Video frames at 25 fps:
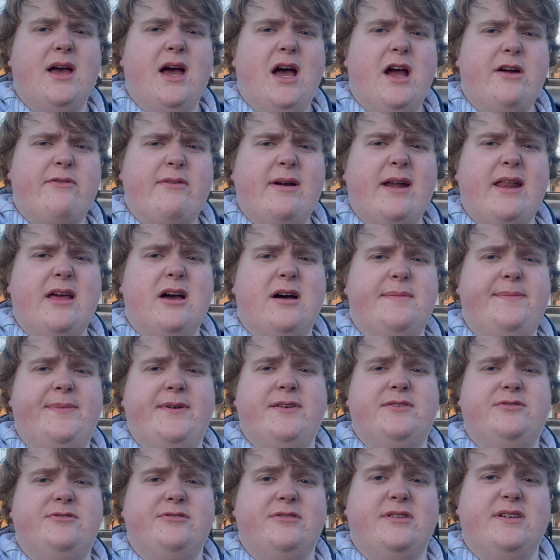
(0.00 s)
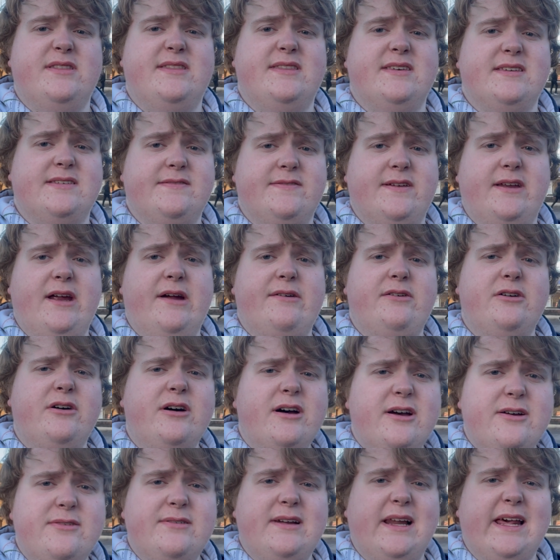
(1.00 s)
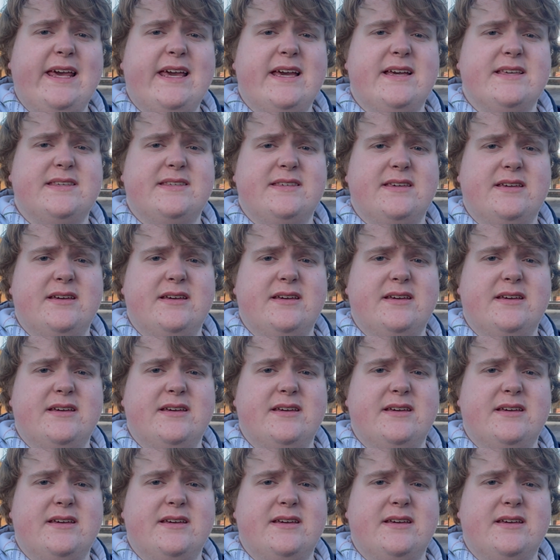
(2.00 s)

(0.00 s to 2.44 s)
I really hope you enjoyed this video, not only as